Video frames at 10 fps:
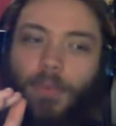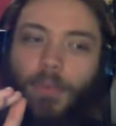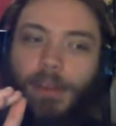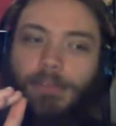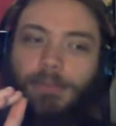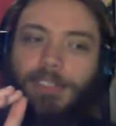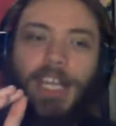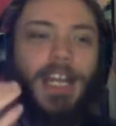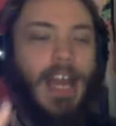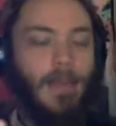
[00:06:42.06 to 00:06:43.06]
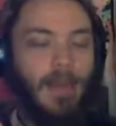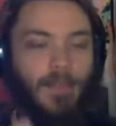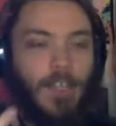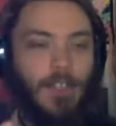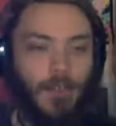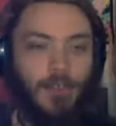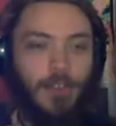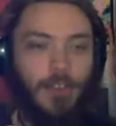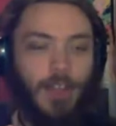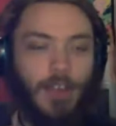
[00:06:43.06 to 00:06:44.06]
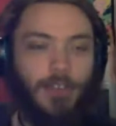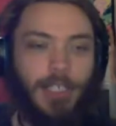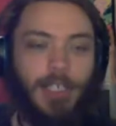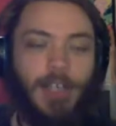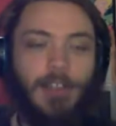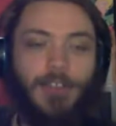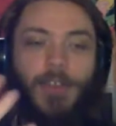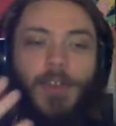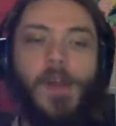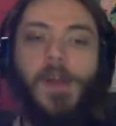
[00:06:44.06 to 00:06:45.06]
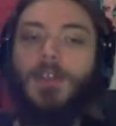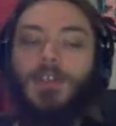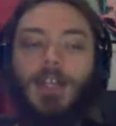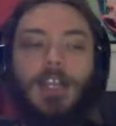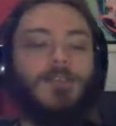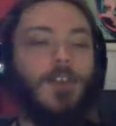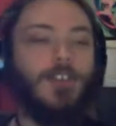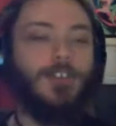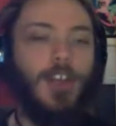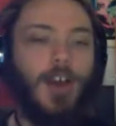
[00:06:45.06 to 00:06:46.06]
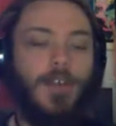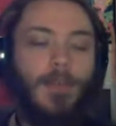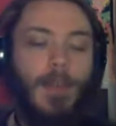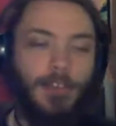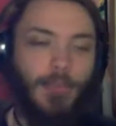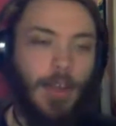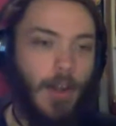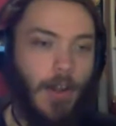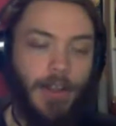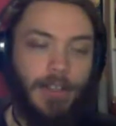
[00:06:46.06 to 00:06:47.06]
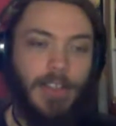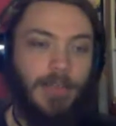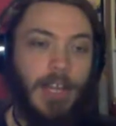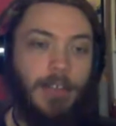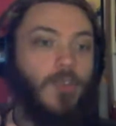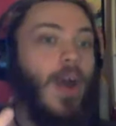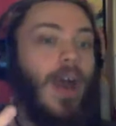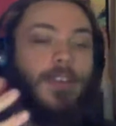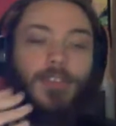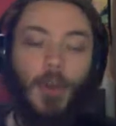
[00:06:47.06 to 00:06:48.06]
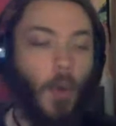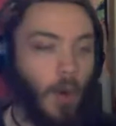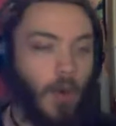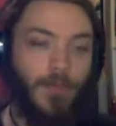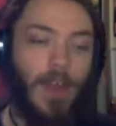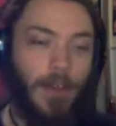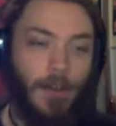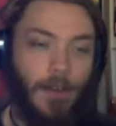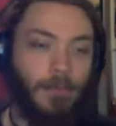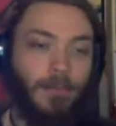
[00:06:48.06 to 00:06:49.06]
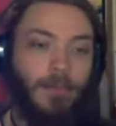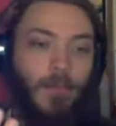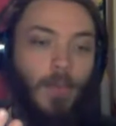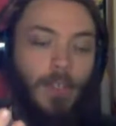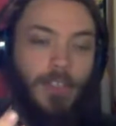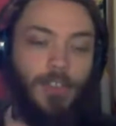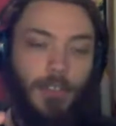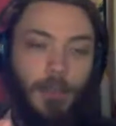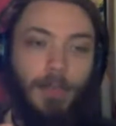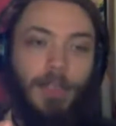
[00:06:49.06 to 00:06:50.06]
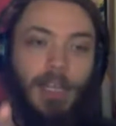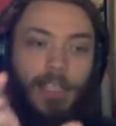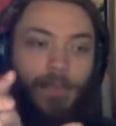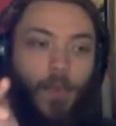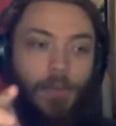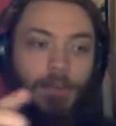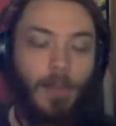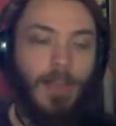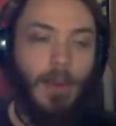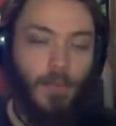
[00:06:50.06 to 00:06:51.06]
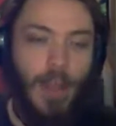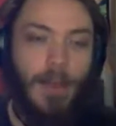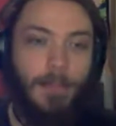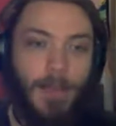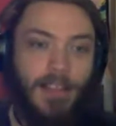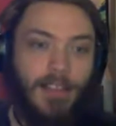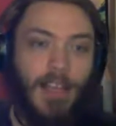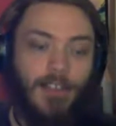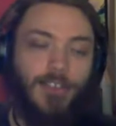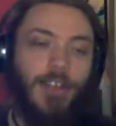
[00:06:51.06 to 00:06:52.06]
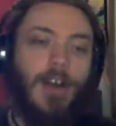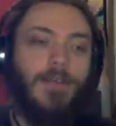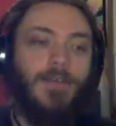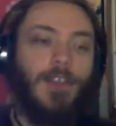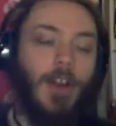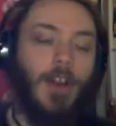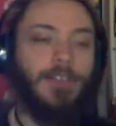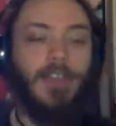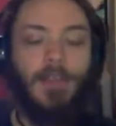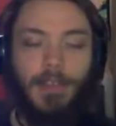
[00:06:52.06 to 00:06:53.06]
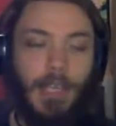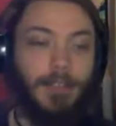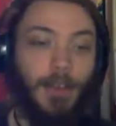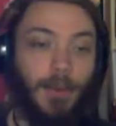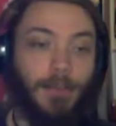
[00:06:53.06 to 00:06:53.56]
well, dynamic features, essentially, because the latest version of the Master Grade RX-78-2 has the Core Fighter, which is a little plane that forms up that red midsection of the RX-78-2.